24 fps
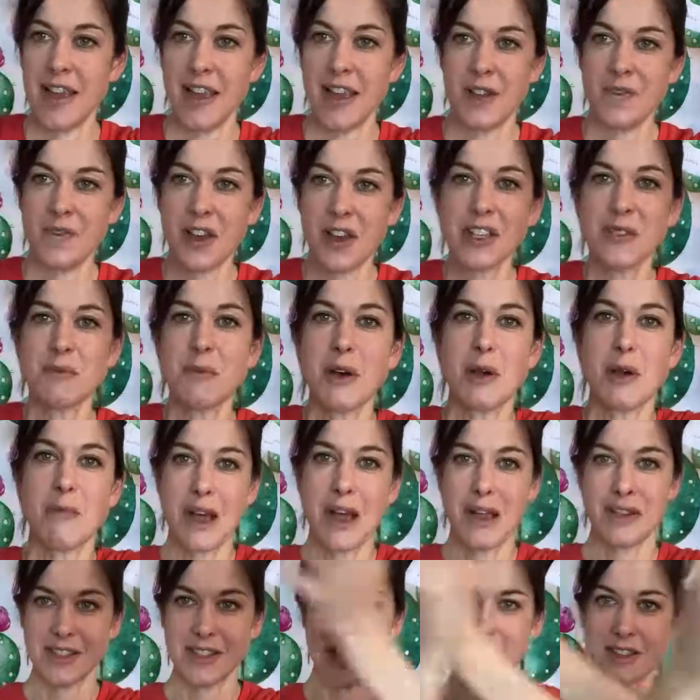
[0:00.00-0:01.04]
If you go to my
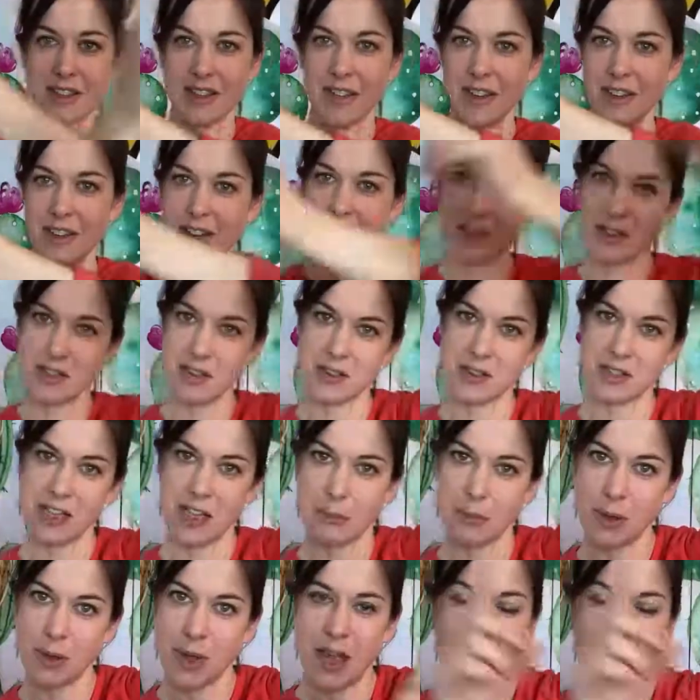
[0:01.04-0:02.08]
About section on YouTube,